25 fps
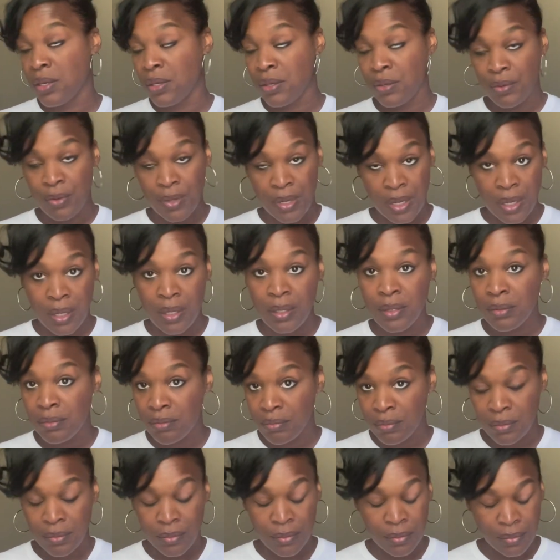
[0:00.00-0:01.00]
You need
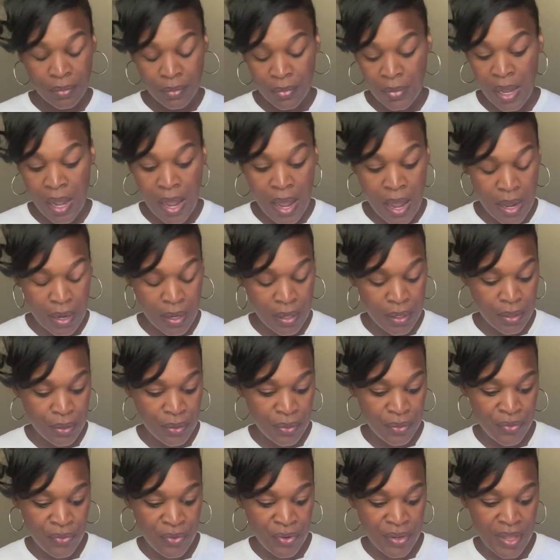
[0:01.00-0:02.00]
hot glue
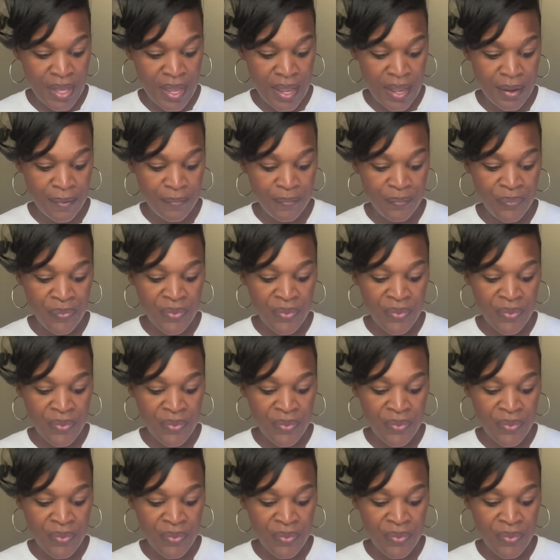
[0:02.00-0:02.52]
for that.